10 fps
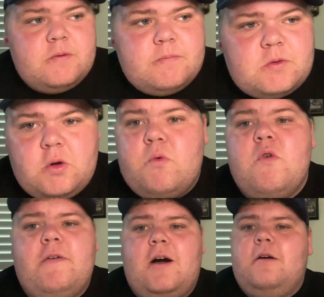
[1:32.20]

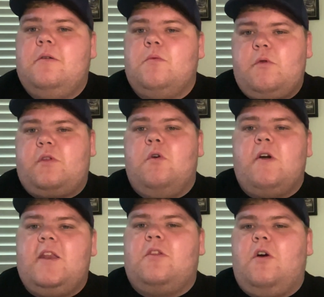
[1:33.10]
Taruva will score
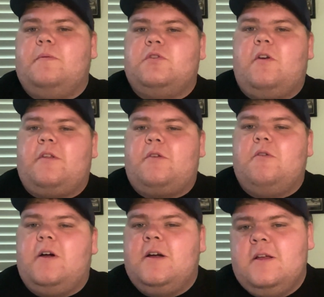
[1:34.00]
anytime try
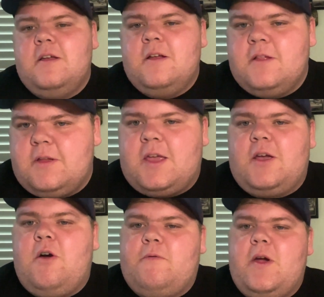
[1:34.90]
scorer to kick
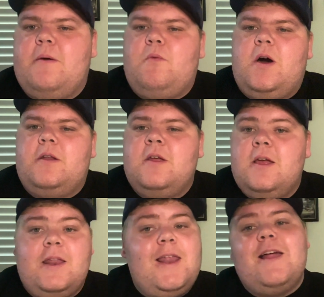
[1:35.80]
off round 1.
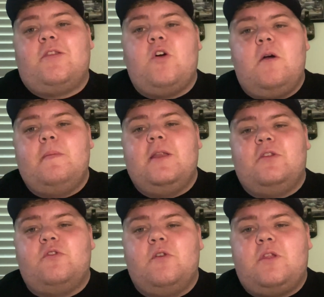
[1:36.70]
Now that's time to
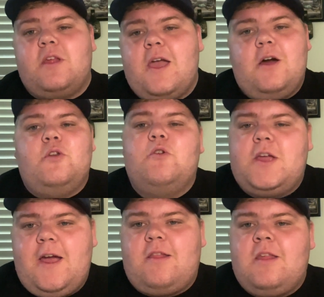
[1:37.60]
introduce our new
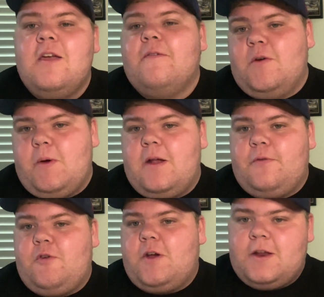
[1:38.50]
guest for round
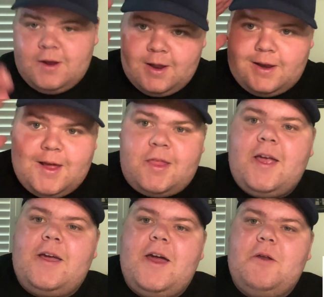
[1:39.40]
3. Let's say good day to